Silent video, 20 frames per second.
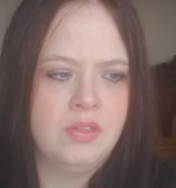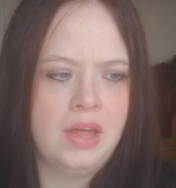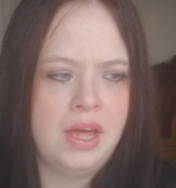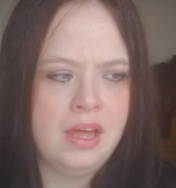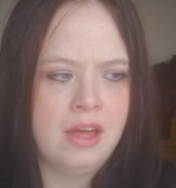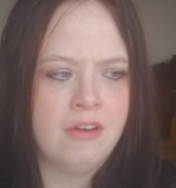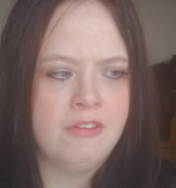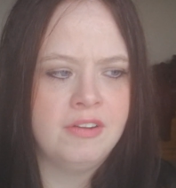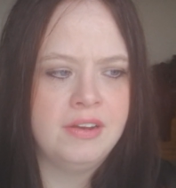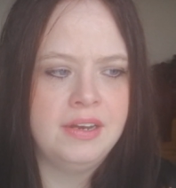
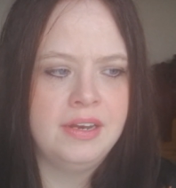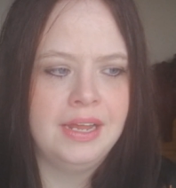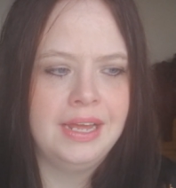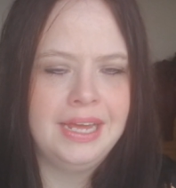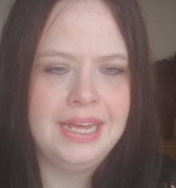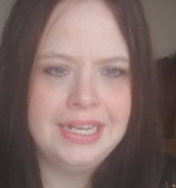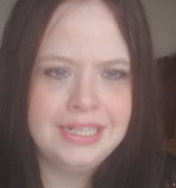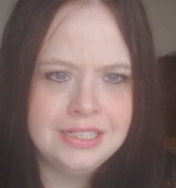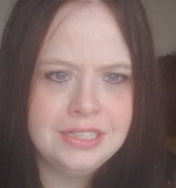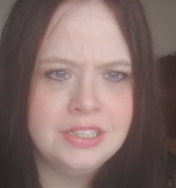they are an
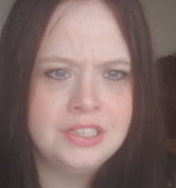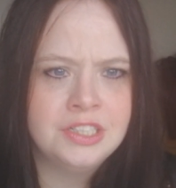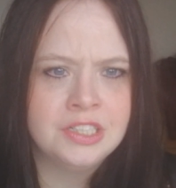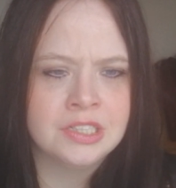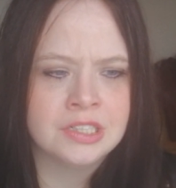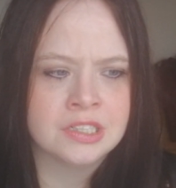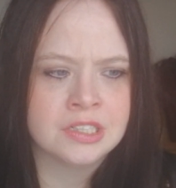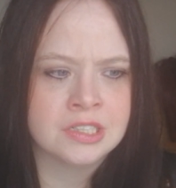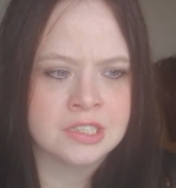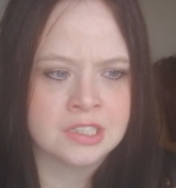
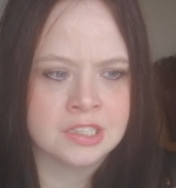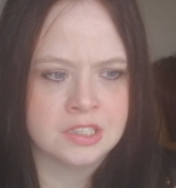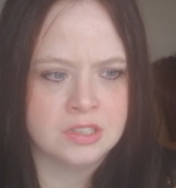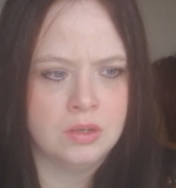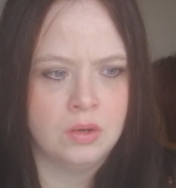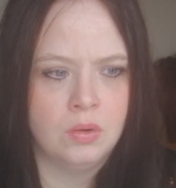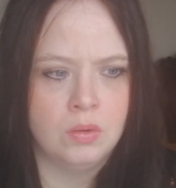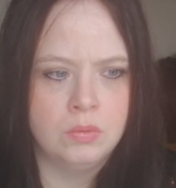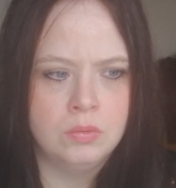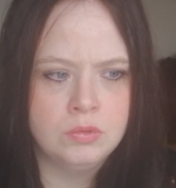
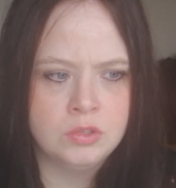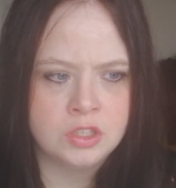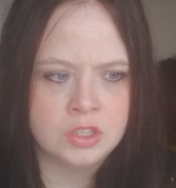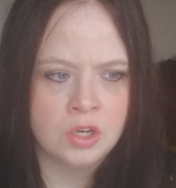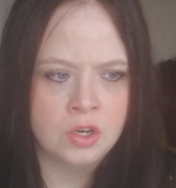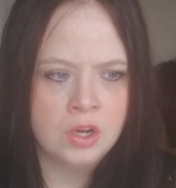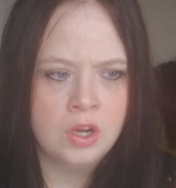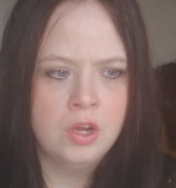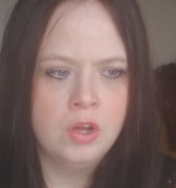insult